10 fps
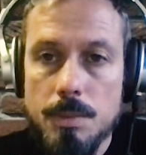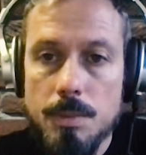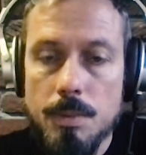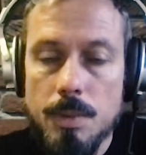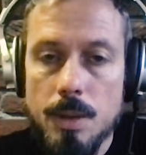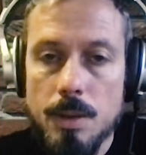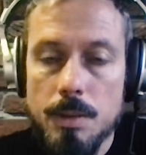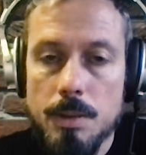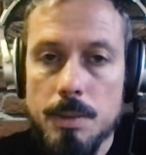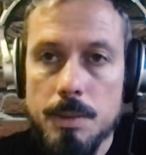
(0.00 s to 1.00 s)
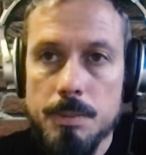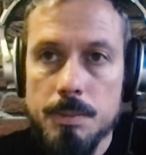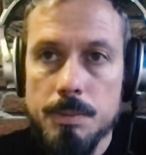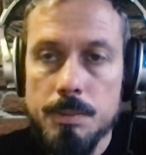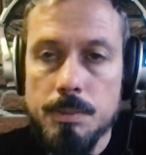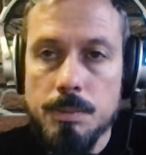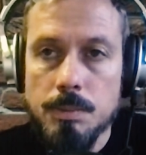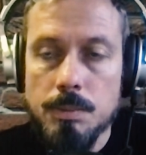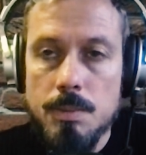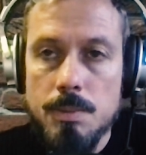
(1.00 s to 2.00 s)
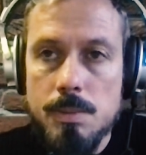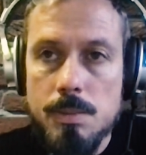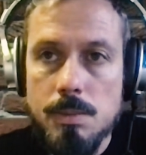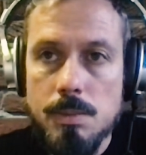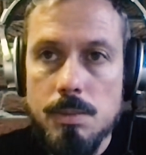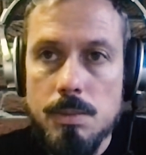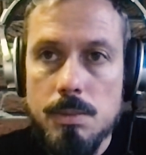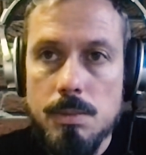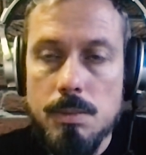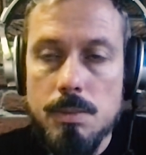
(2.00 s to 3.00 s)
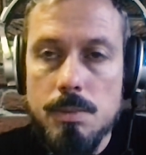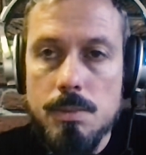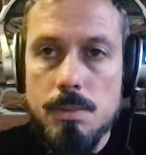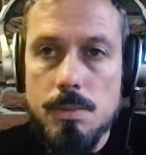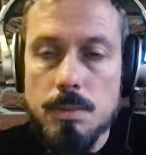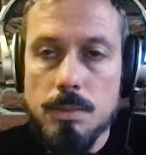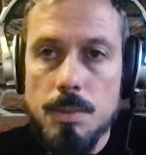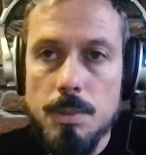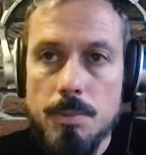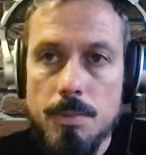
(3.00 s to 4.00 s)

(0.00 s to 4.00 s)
[no speech]